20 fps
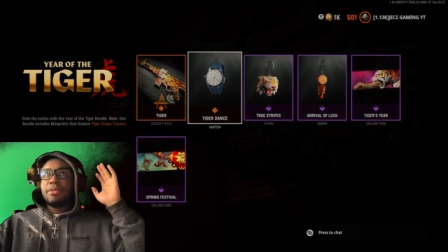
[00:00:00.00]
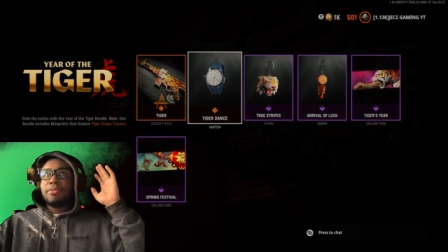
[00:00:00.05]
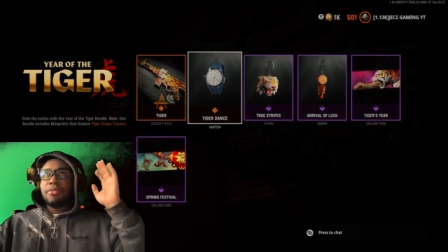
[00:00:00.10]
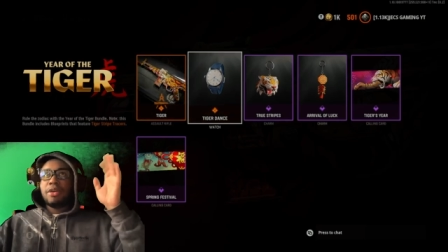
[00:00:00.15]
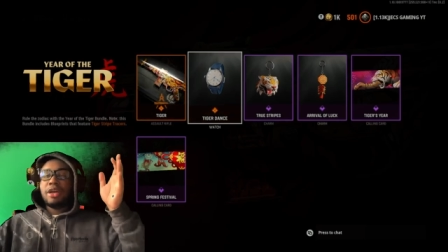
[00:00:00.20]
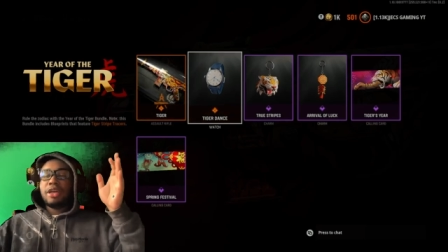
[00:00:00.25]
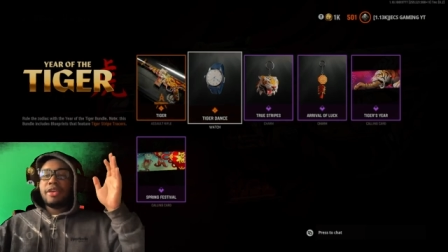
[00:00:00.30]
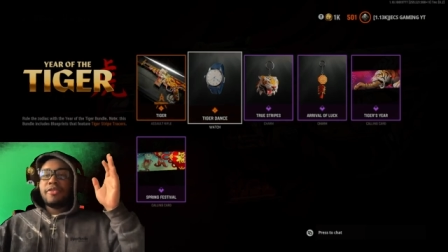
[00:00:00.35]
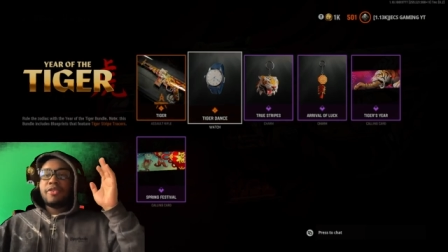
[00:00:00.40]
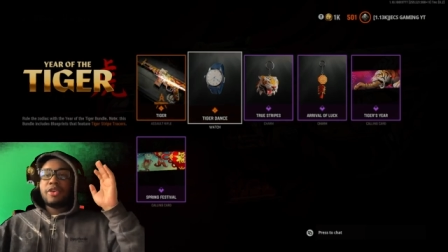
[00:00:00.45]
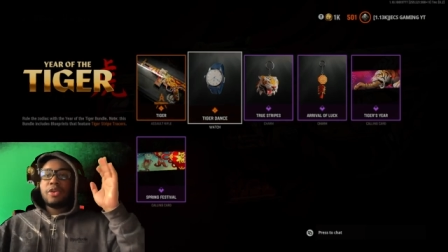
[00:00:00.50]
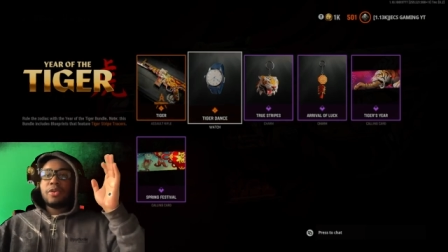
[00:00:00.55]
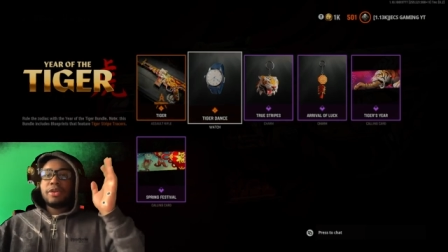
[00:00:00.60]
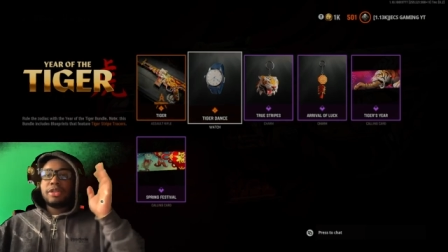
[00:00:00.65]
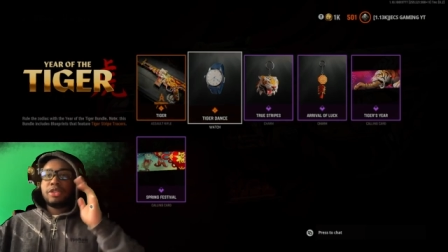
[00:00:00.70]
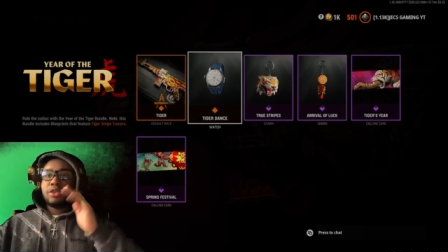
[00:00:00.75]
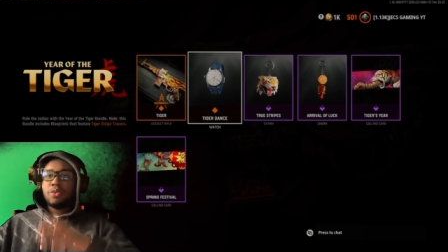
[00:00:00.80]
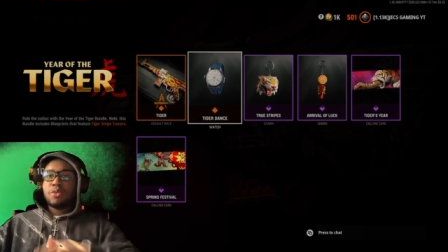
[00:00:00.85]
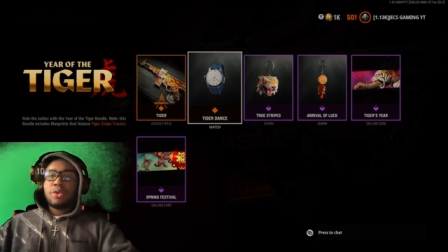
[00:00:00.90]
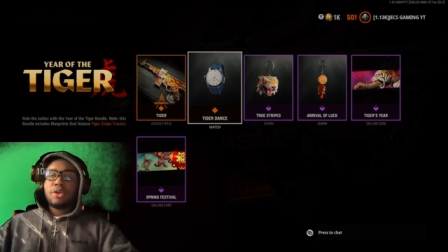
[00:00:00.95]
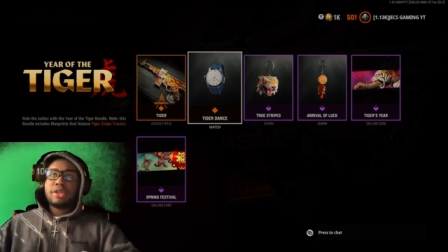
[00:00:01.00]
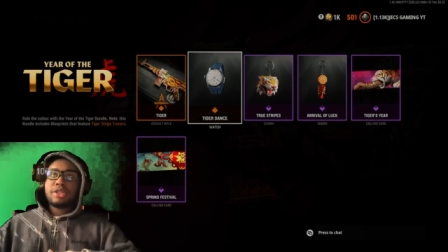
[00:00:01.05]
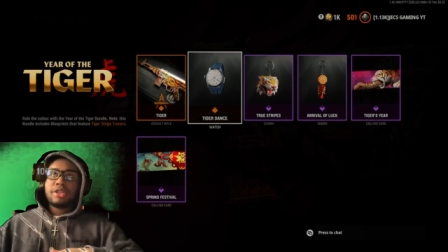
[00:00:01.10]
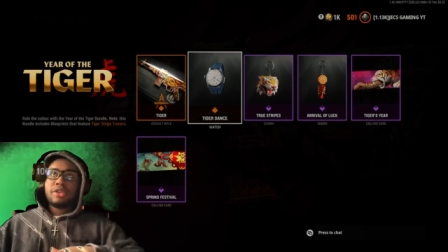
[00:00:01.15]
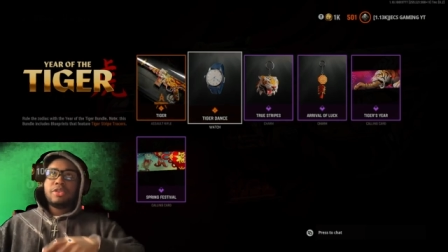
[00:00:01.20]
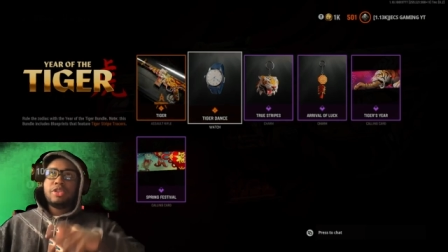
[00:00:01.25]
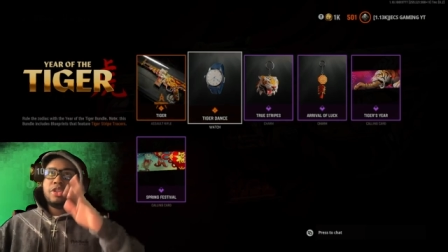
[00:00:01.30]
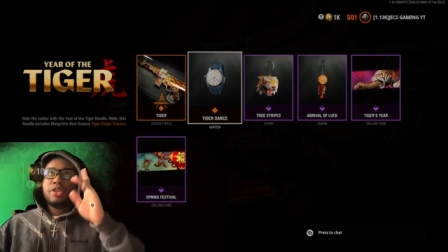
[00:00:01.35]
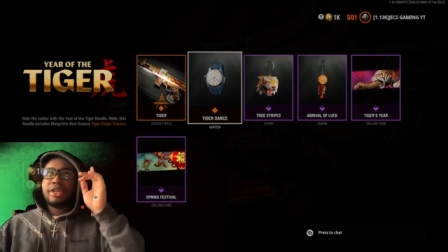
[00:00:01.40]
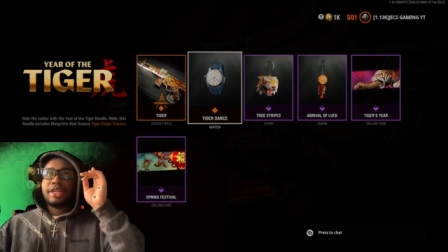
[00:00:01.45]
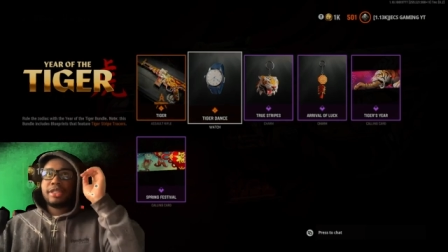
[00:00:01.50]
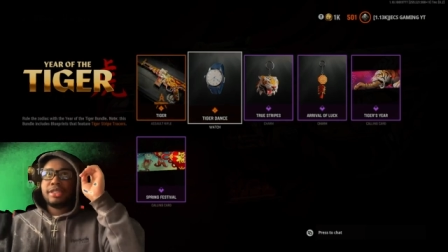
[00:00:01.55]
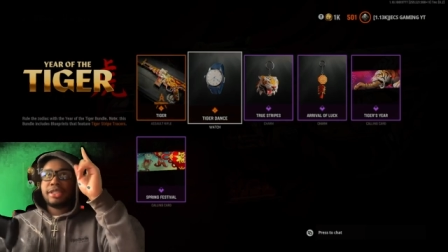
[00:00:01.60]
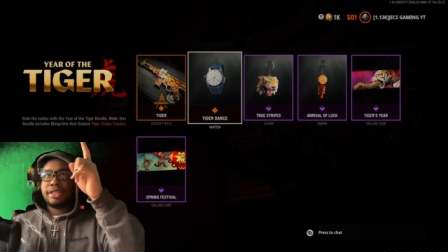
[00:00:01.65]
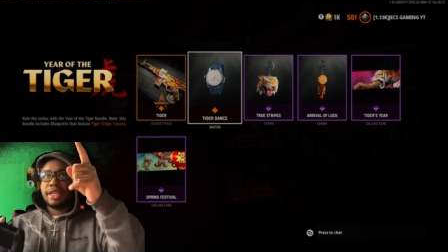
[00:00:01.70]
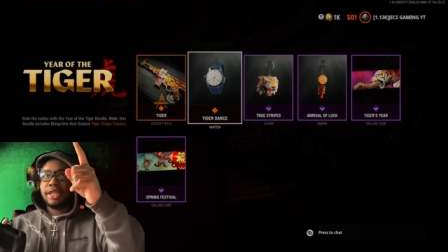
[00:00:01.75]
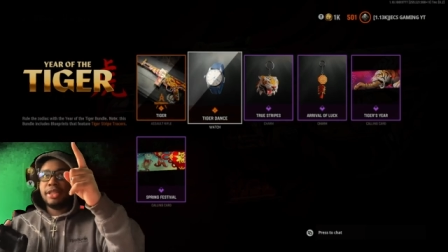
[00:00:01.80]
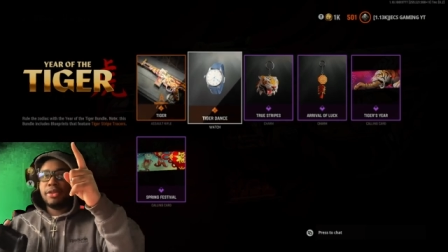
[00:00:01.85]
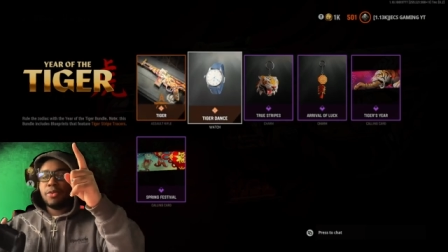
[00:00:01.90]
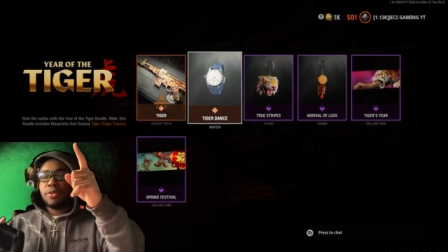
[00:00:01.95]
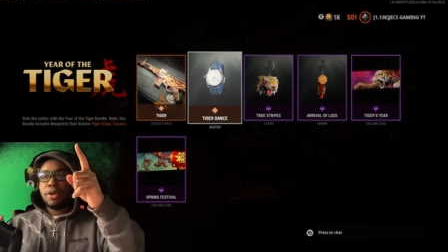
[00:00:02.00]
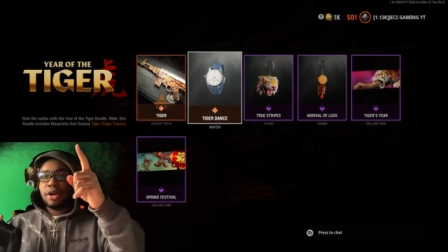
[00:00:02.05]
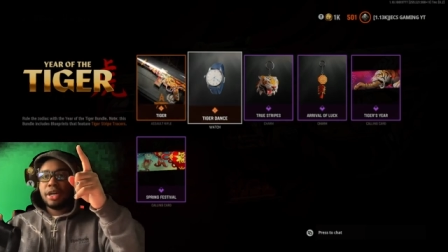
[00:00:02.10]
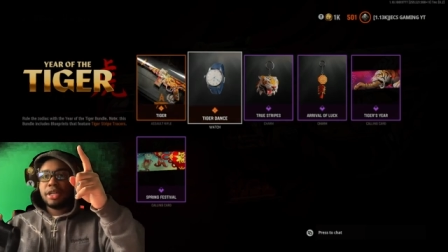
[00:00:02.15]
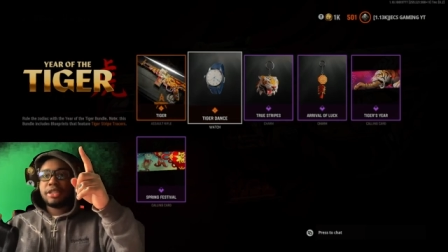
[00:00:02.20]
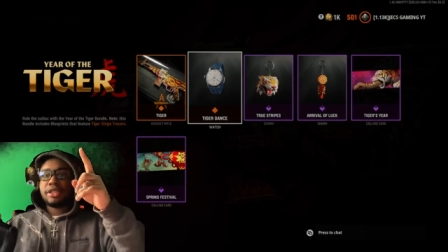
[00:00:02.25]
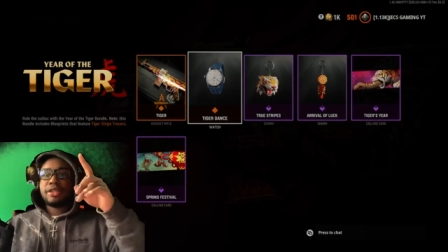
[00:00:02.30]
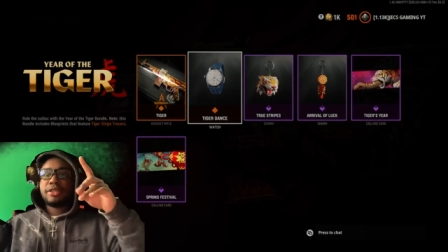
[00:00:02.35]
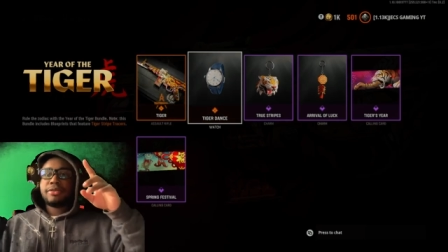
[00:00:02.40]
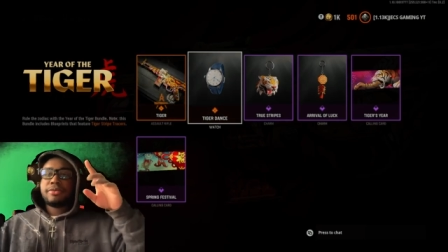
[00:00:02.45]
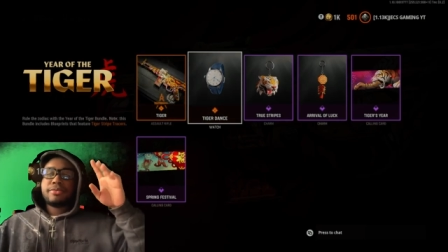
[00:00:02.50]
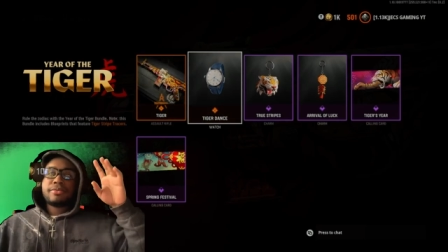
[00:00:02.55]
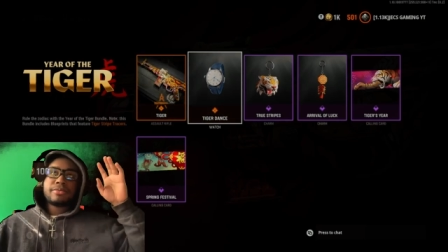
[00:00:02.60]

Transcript: But if you go into Warzone, you can see the watch.